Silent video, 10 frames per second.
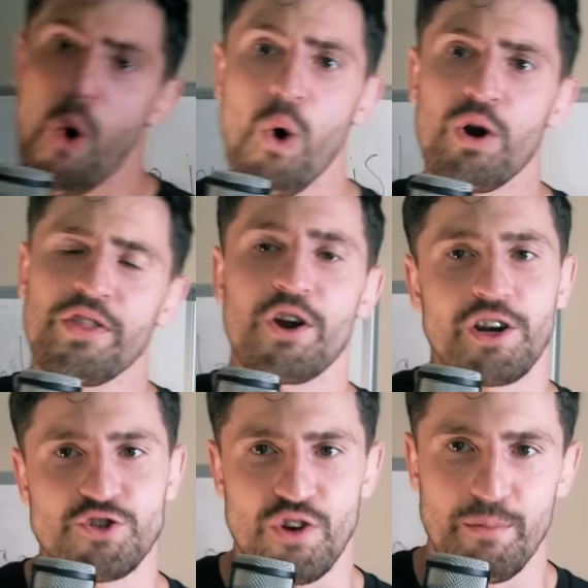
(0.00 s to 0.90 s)
Or they're
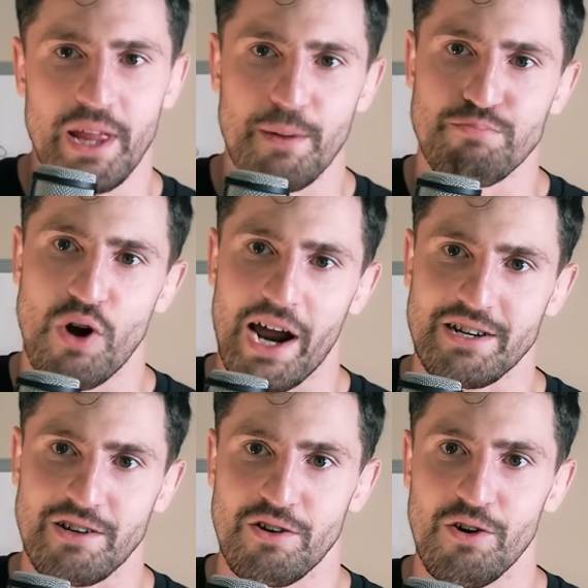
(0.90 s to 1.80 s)
extremely
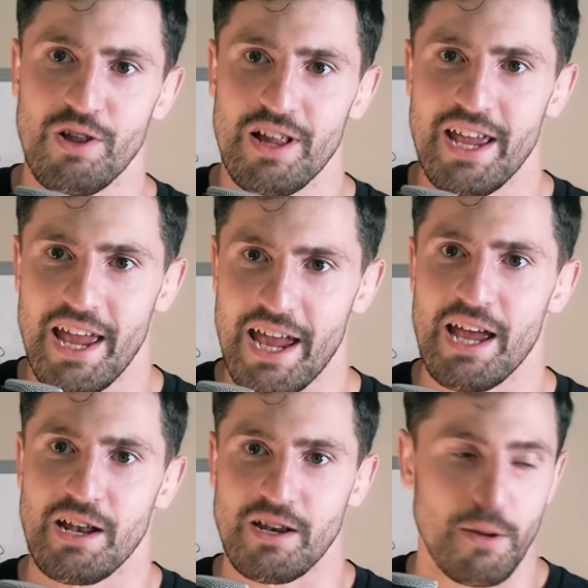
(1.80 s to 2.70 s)
impractical
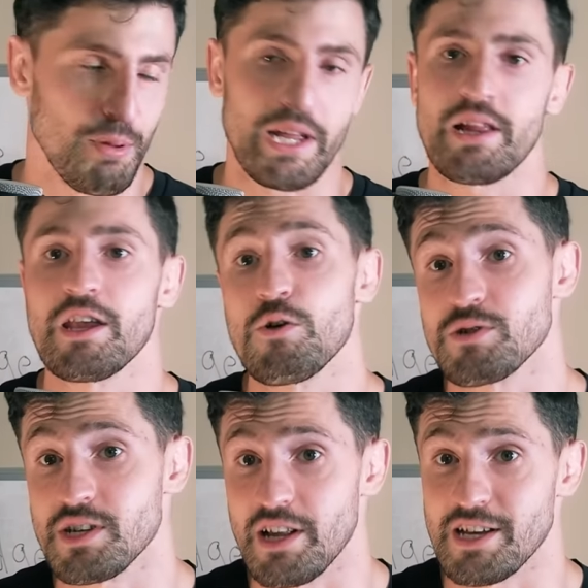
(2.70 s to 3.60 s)
and completely
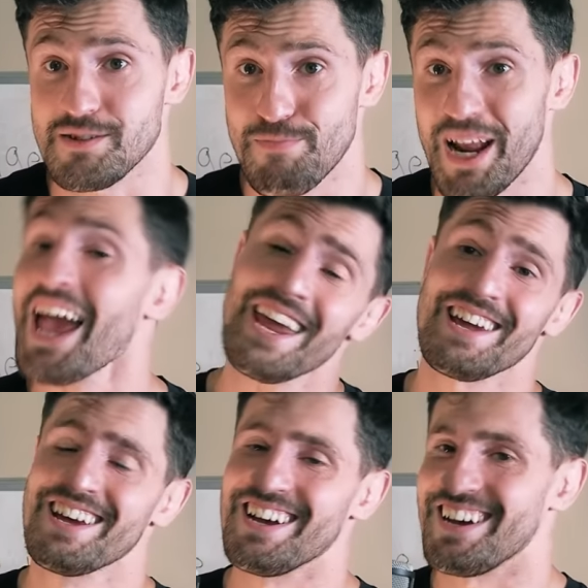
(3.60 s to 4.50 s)
useless. But hey,
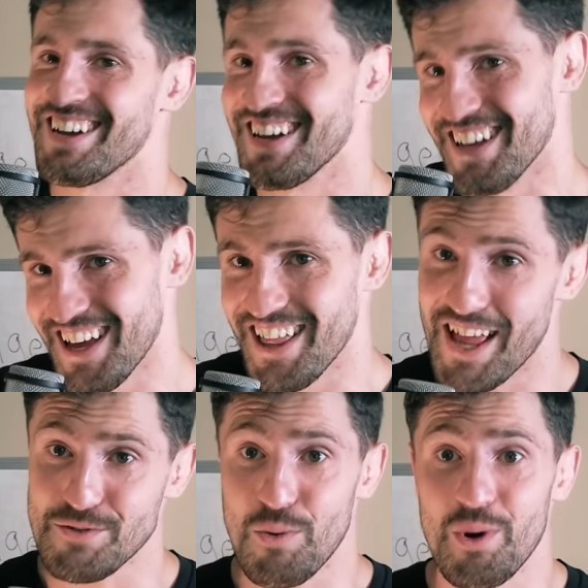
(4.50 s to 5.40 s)

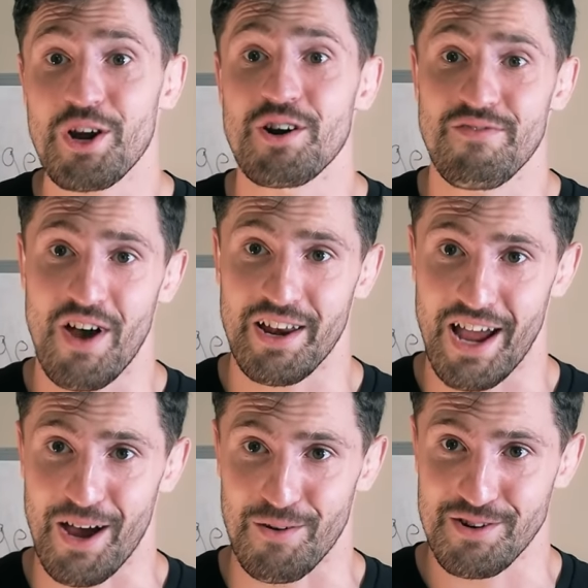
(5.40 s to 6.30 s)
that's what we're here to find
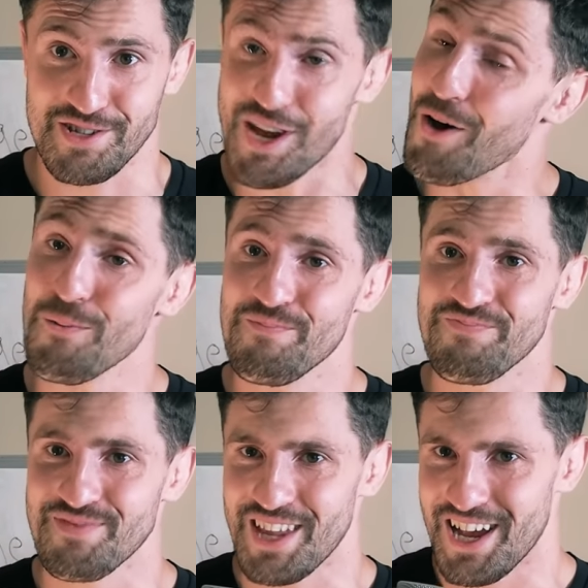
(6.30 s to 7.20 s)
out. So,
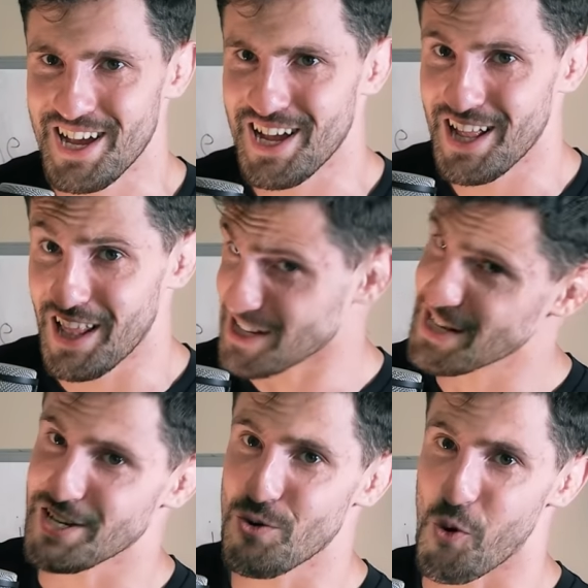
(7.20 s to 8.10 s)
let's
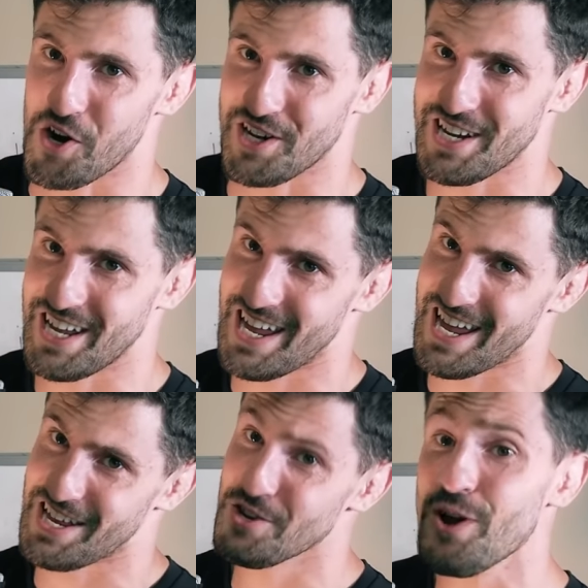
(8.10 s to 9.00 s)
get to work.
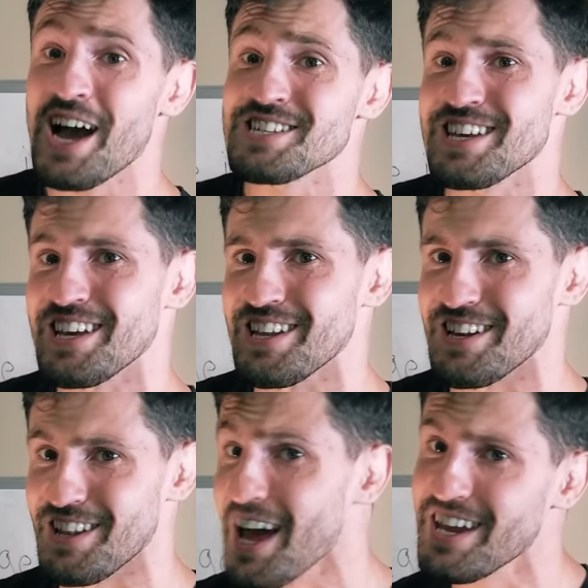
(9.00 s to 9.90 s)
And you guys
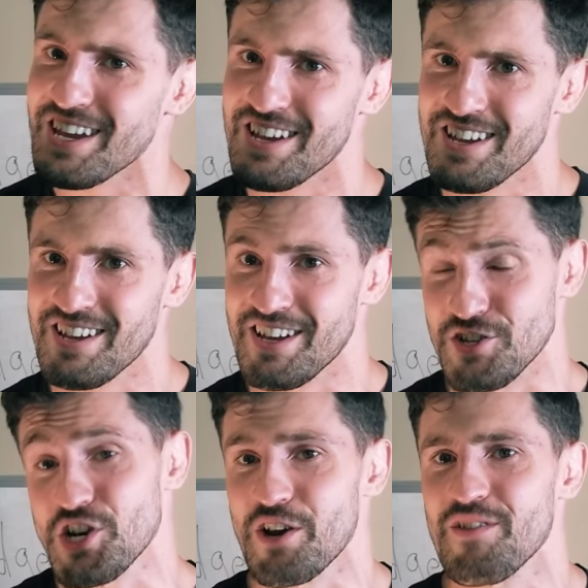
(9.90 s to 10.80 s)
can like
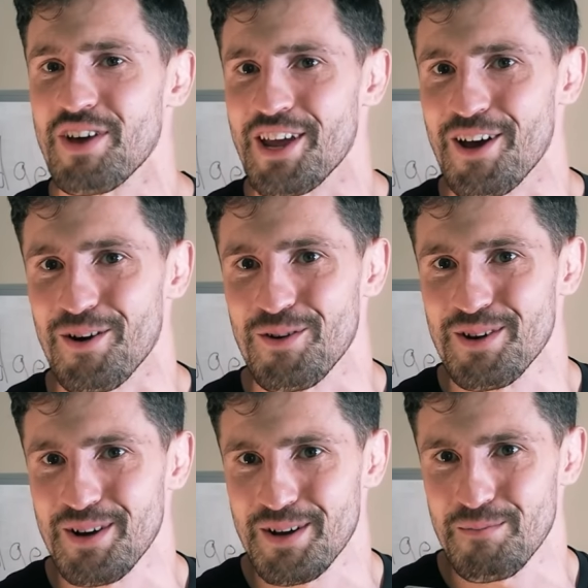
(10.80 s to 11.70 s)
and share the video,
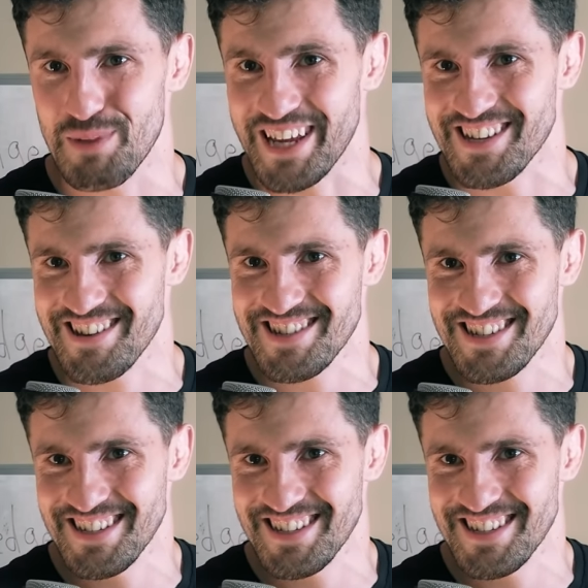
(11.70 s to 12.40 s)
please.